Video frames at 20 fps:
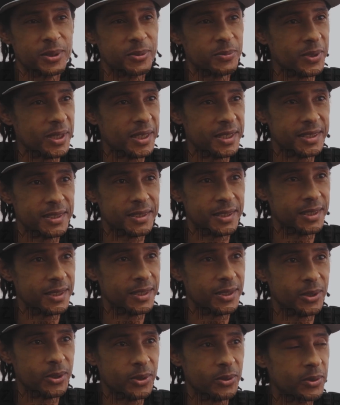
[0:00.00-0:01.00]
amazing,
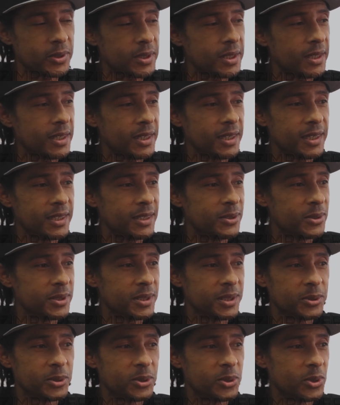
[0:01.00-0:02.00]
you know. It was
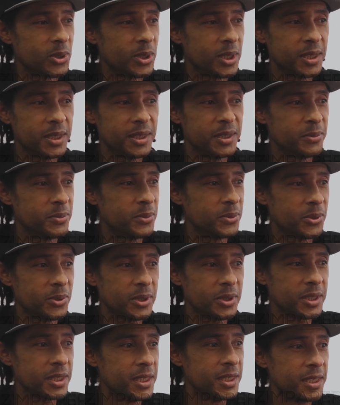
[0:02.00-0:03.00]

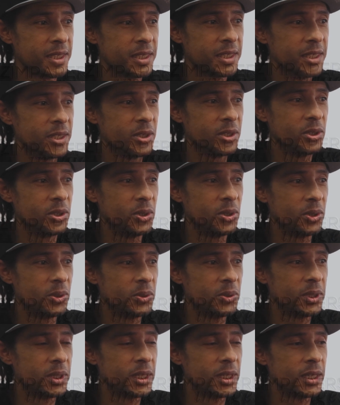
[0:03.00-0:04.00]
incredible. You
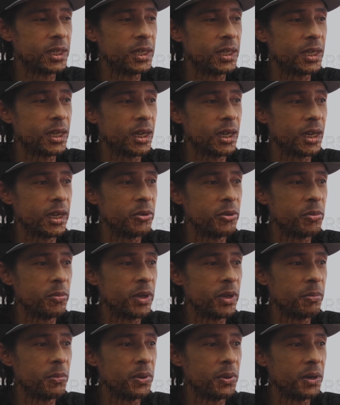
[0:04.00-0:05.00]
know, I
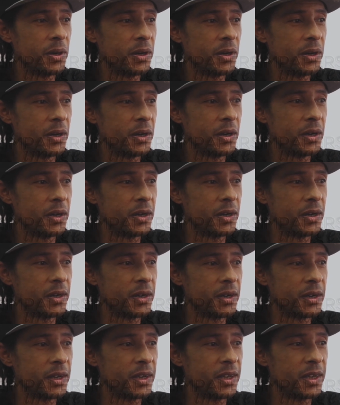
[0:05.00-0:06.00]
remember
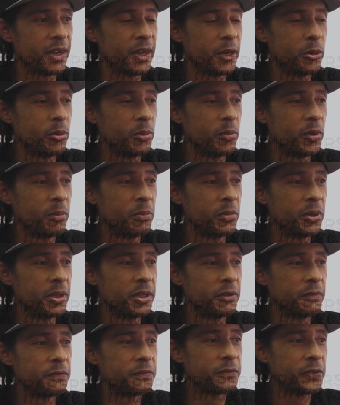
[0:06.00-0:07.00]

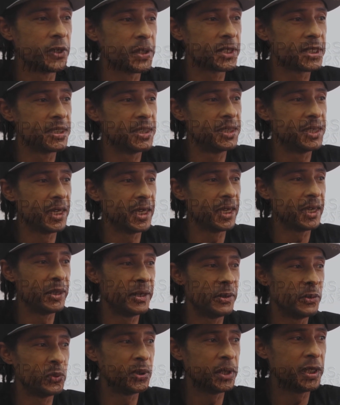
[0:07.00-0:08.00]
the first
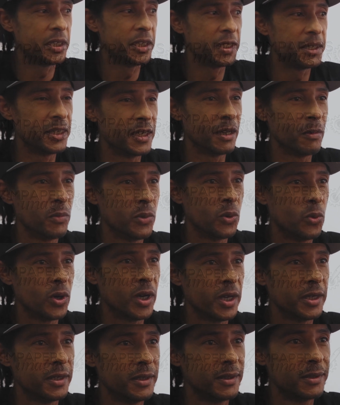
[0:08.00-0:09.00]
day we hit
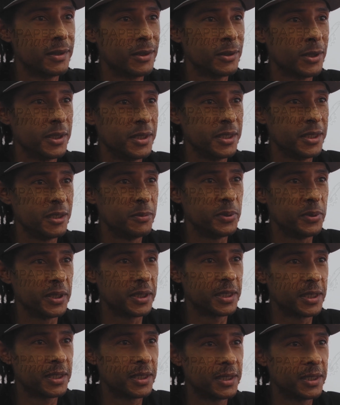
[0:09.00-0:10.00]
#1 on
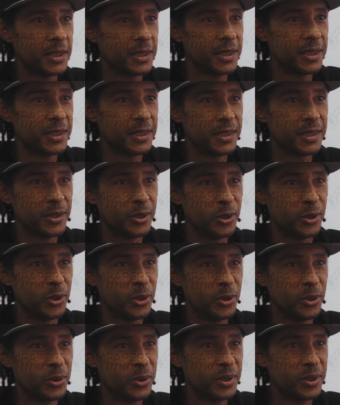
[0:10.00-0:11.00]
HitPick. You
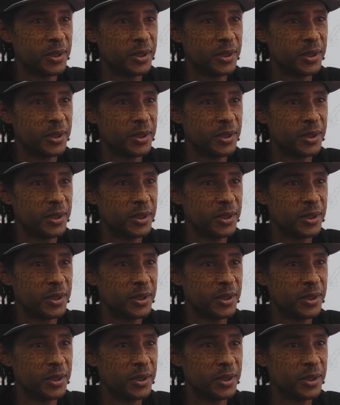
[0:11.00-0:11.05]
know,